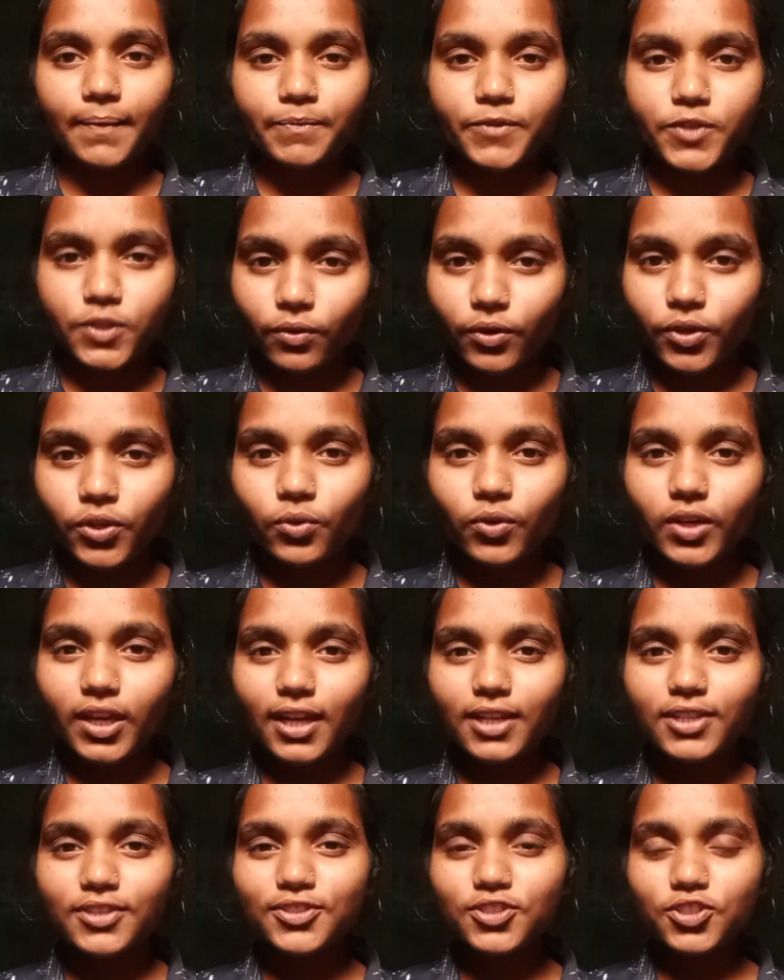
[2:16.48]
so you
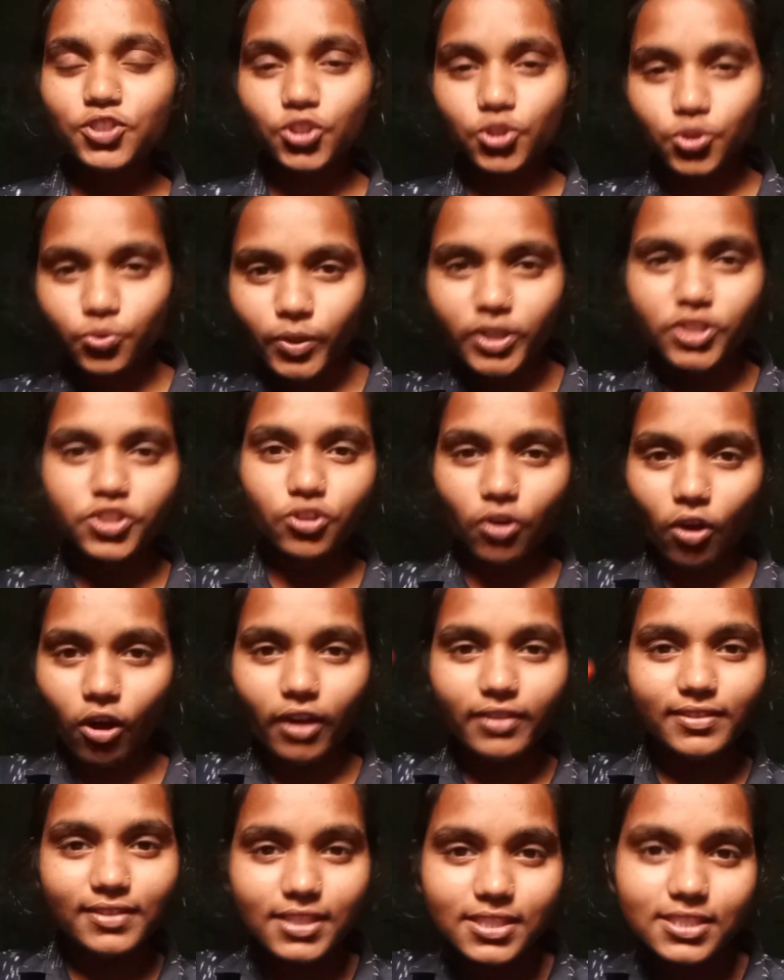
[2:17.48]
can switch
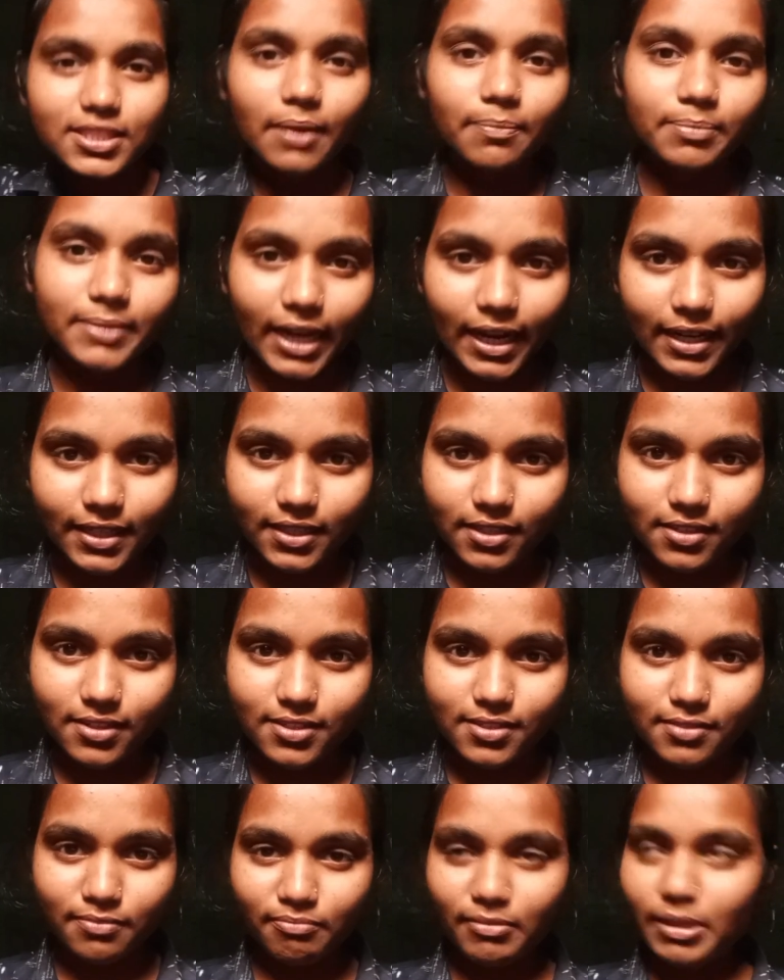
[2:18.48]
on the
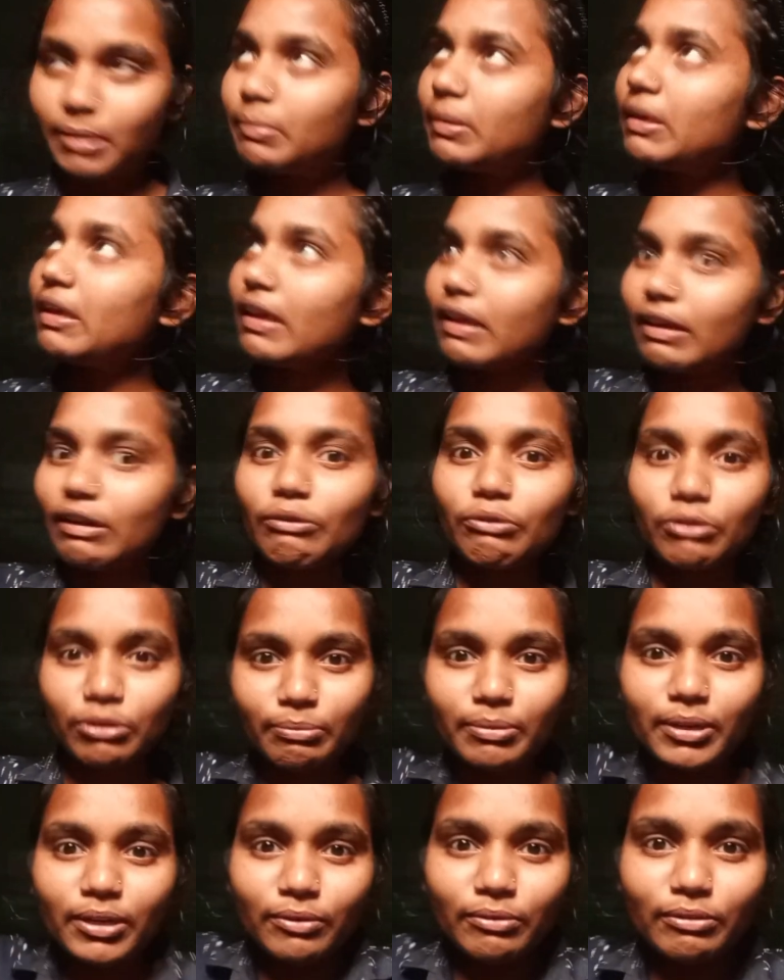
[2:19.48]
subtitles. Maybe here
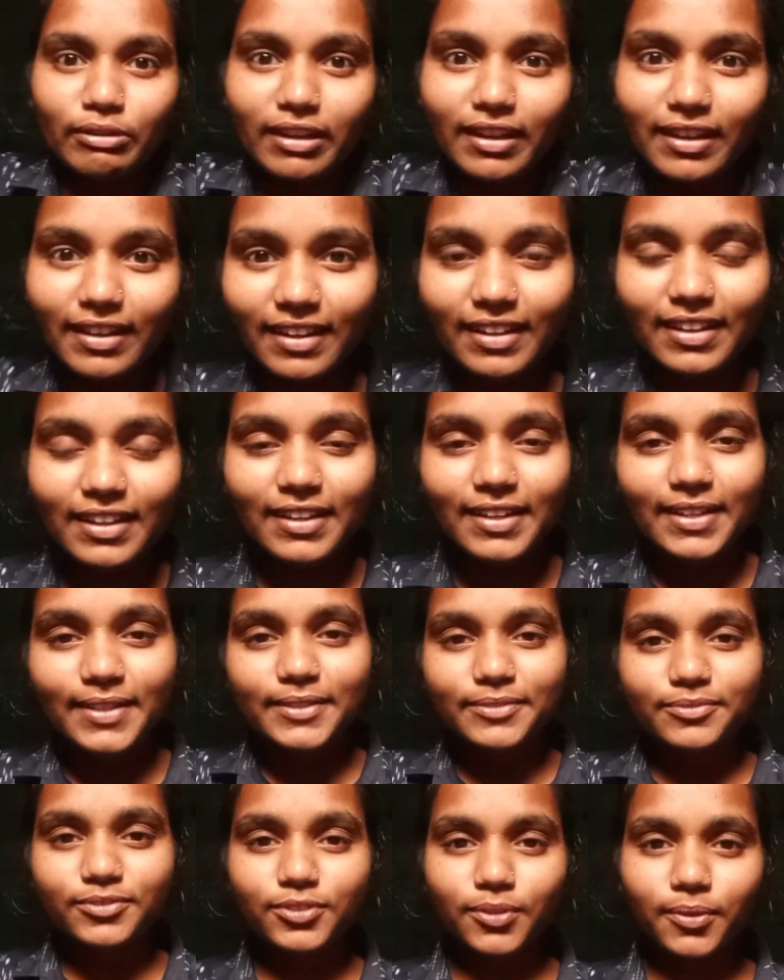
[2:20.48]
would be looking,
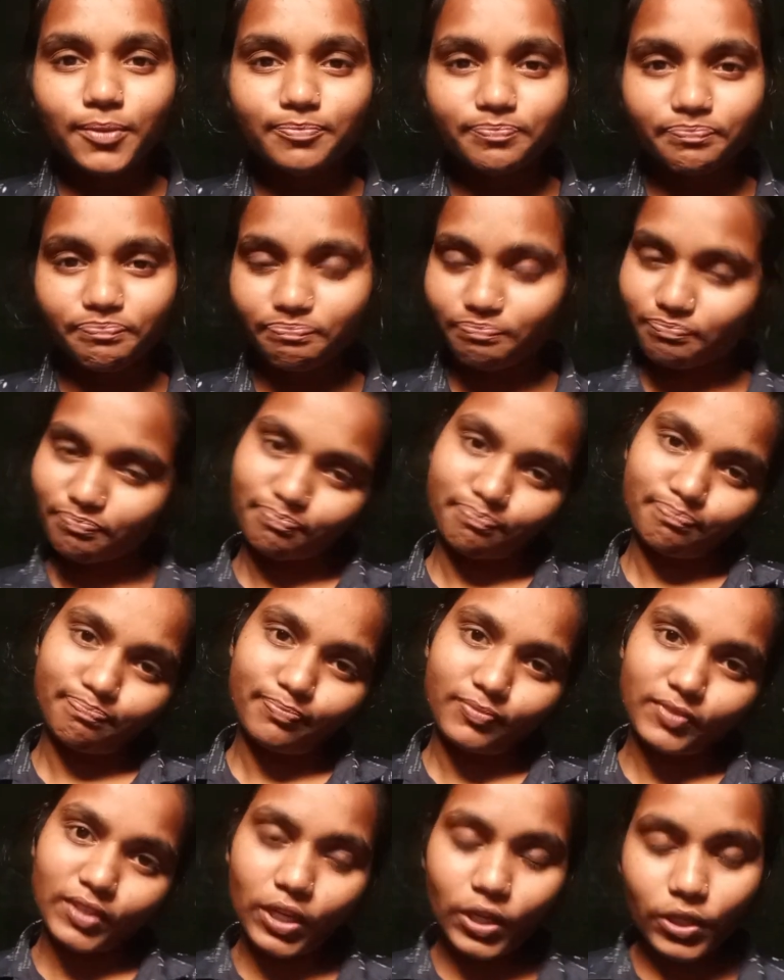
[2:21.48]
so
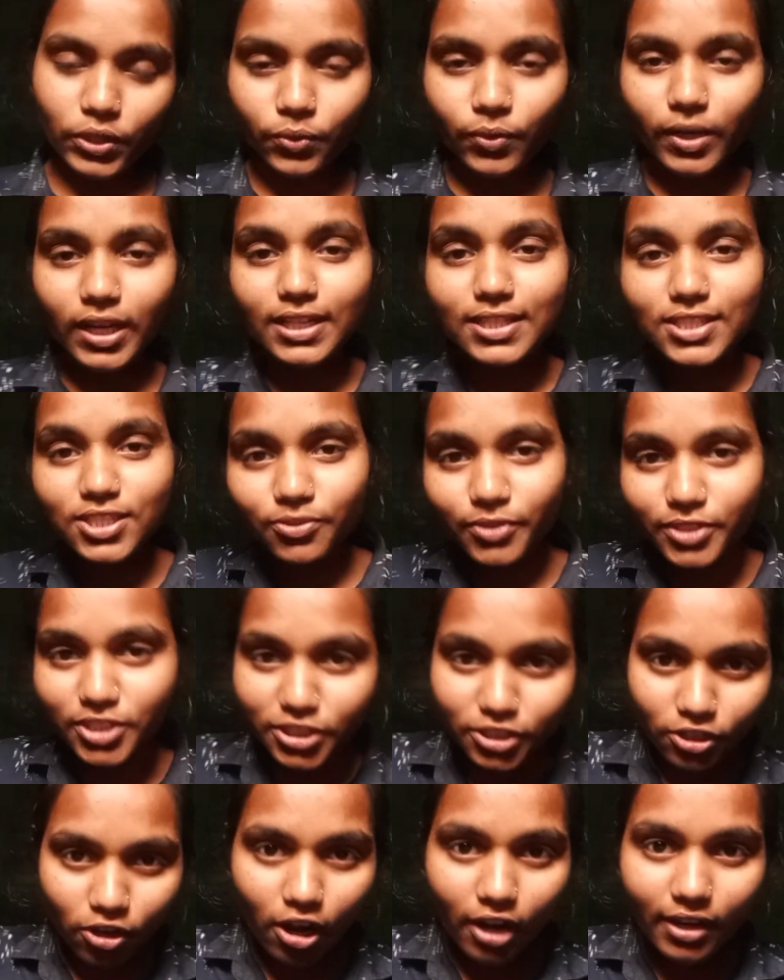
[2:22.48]
you can switch
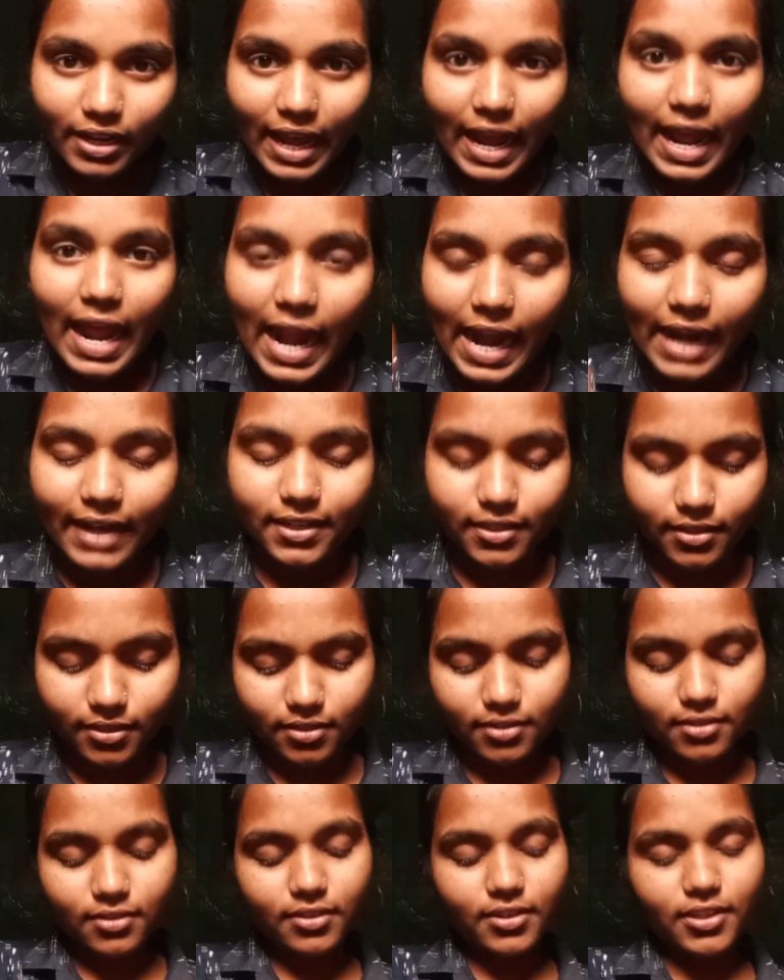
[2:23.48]
it on, and
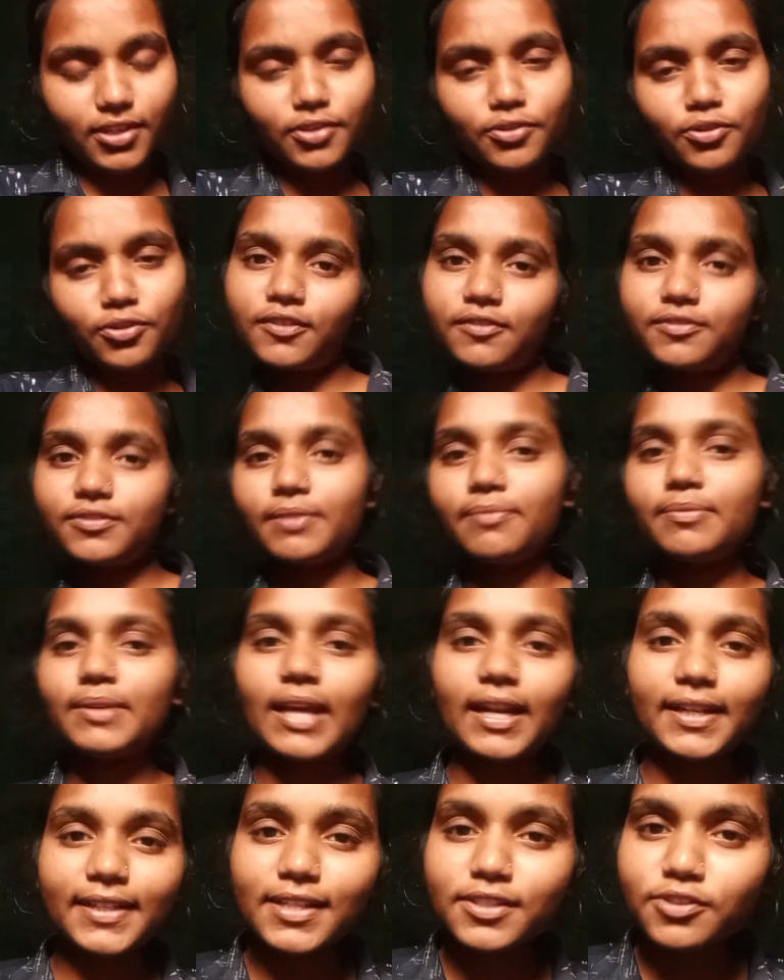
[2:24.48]
here no
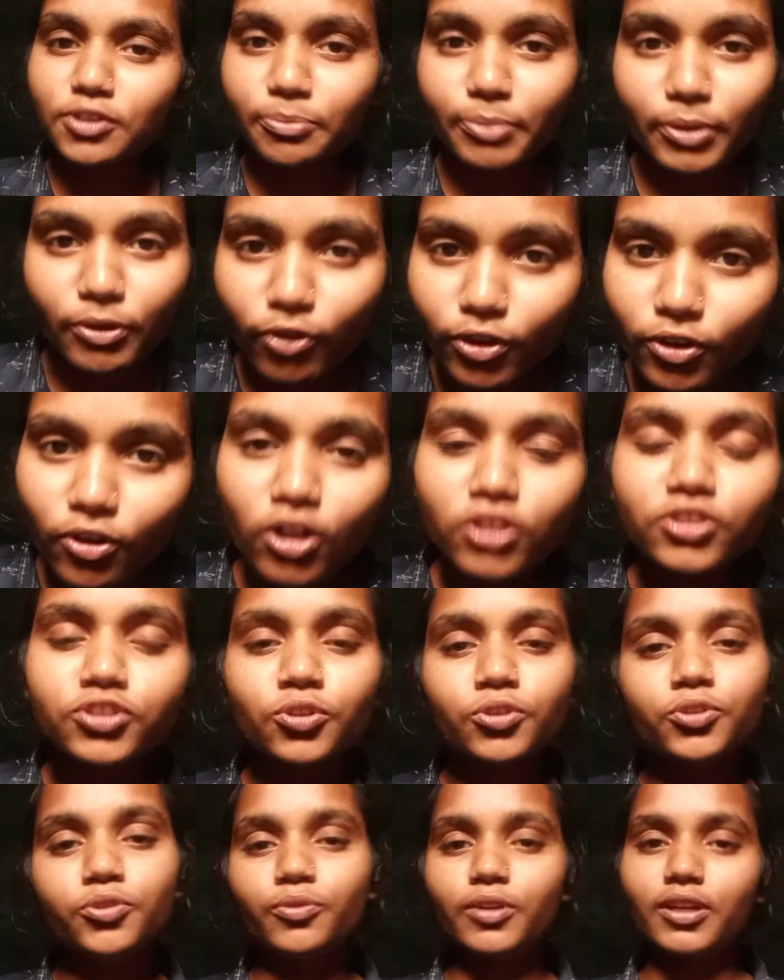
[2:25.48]
subtitles would be going on,
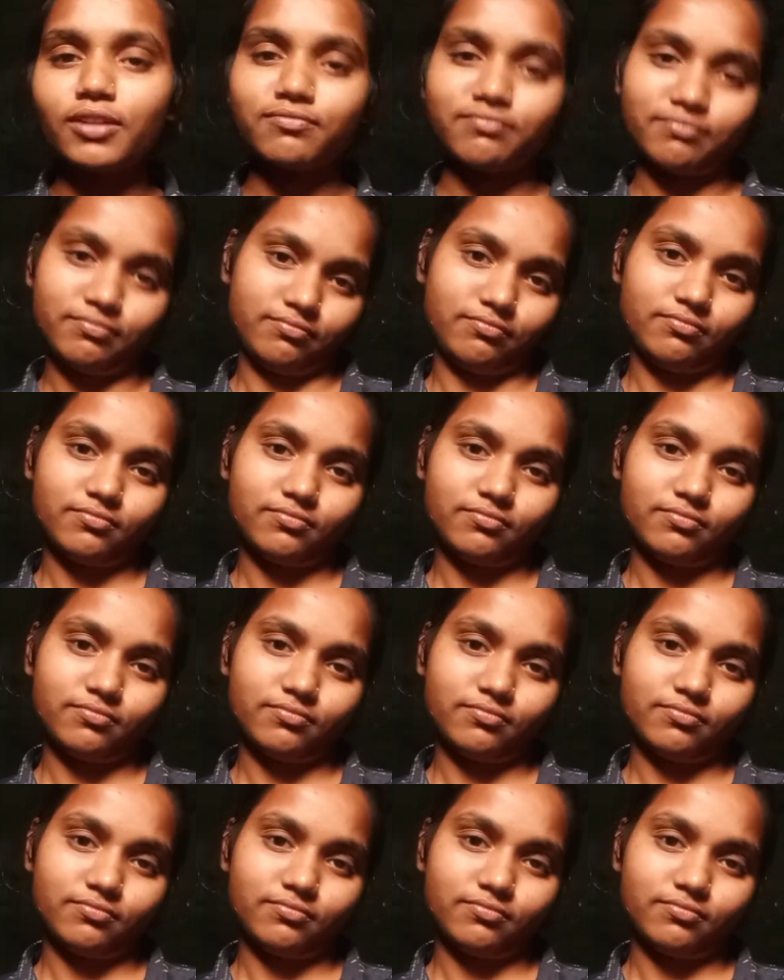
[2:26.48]
so you can